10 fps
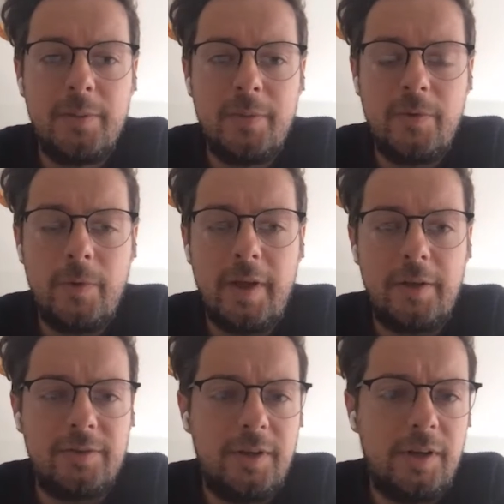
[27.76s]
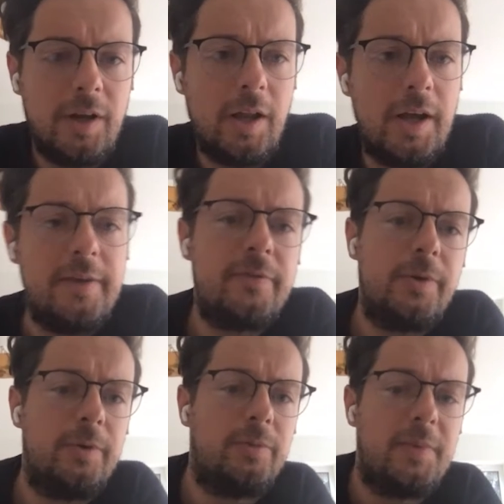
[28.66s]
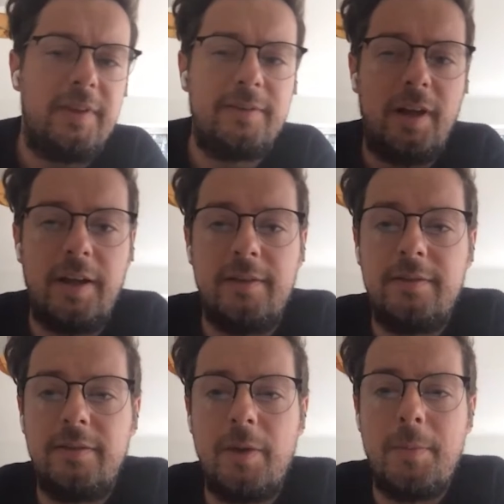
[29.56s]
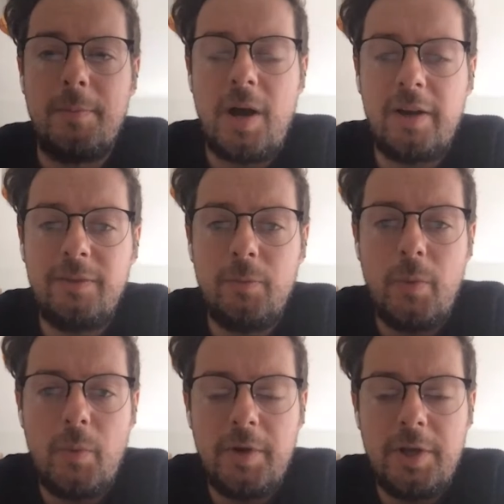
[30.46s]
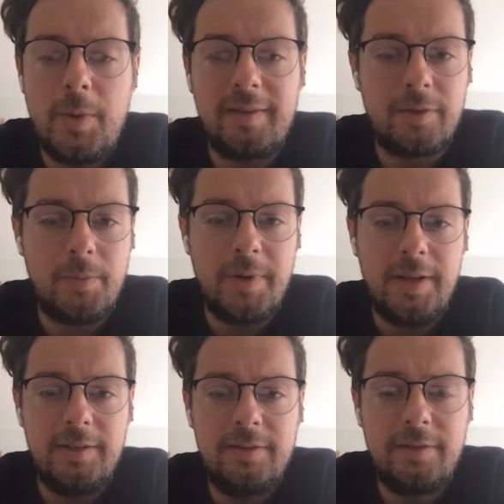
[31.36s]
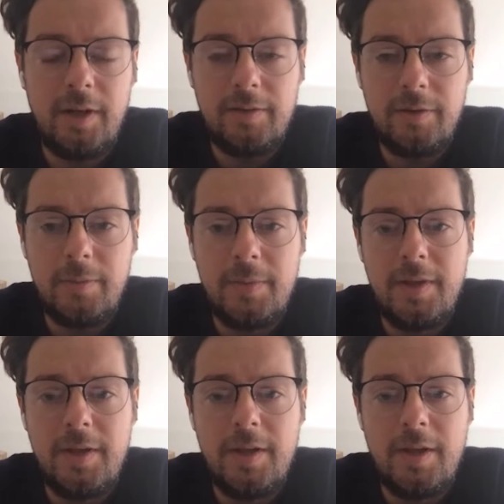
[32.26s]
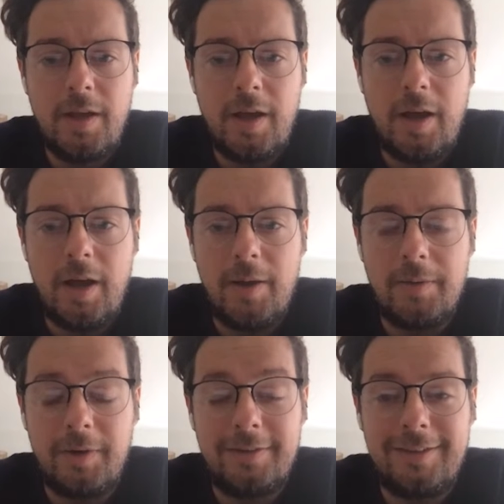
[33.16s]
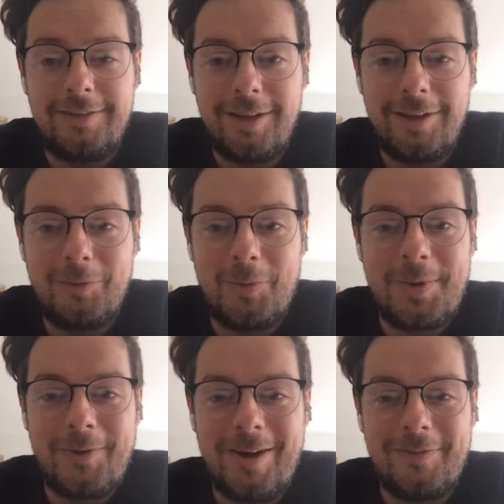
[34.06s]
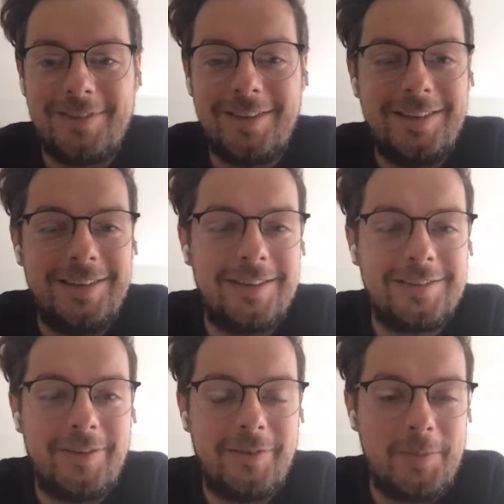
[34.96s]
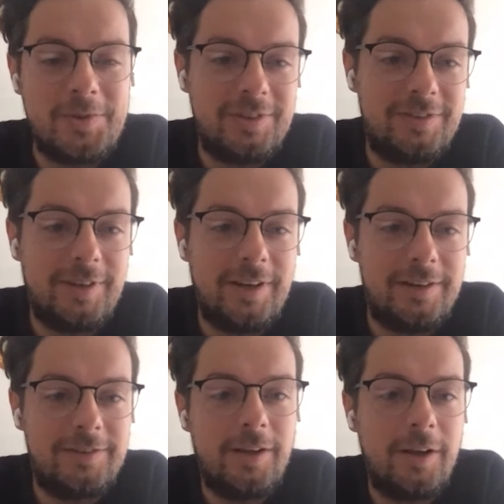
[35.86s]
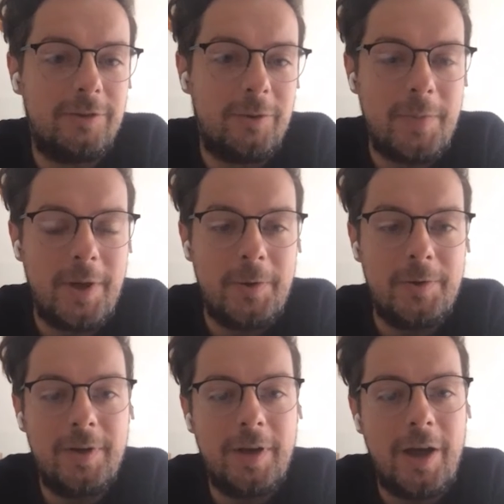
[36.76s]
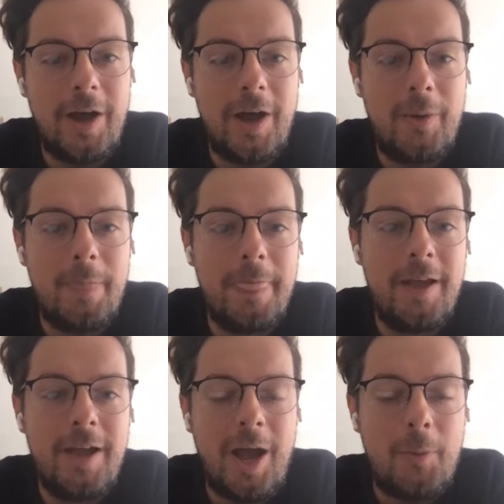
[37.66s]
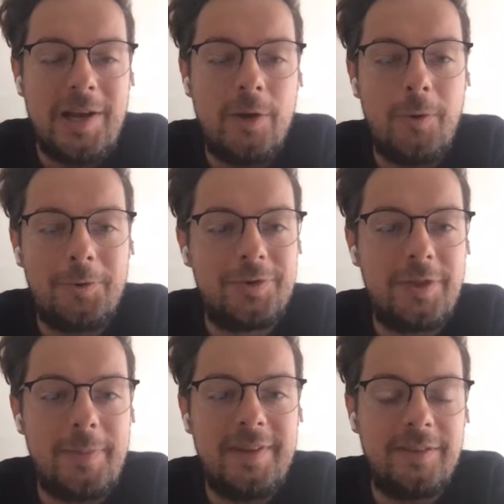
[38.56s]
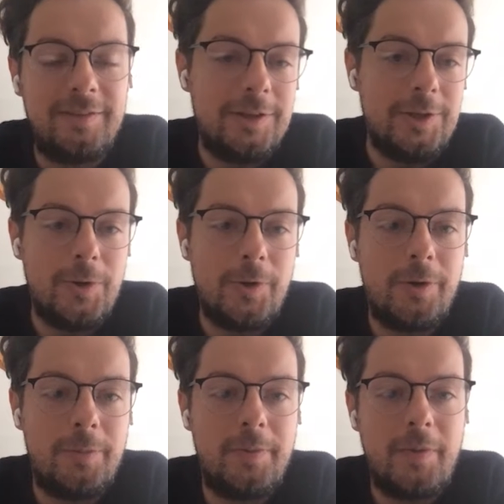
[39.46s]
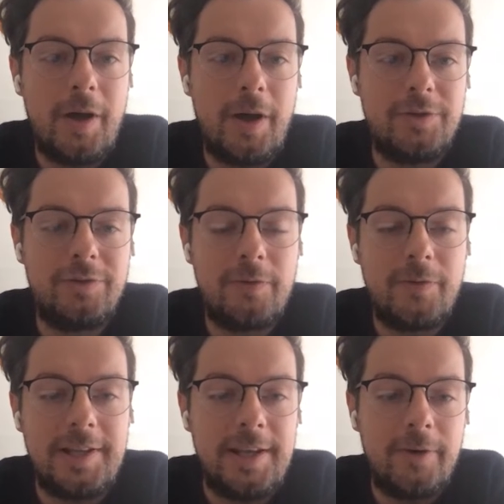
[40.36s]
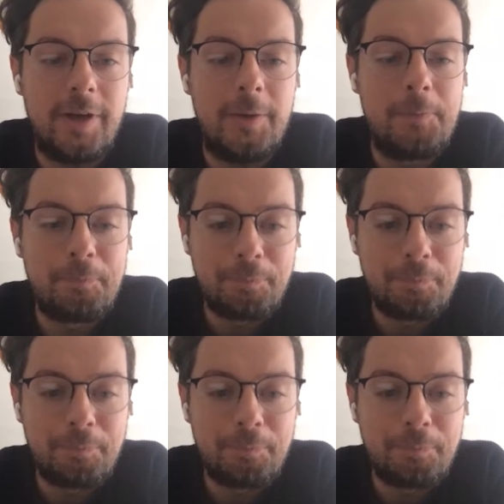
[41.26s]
Before that, I'm just going to glide through some of these slides. So Marxent, we're a US company, startup. I say startup, we've been around for 10 years now, very much still in a startup mode. And we launched the business in Europe just over a year ago.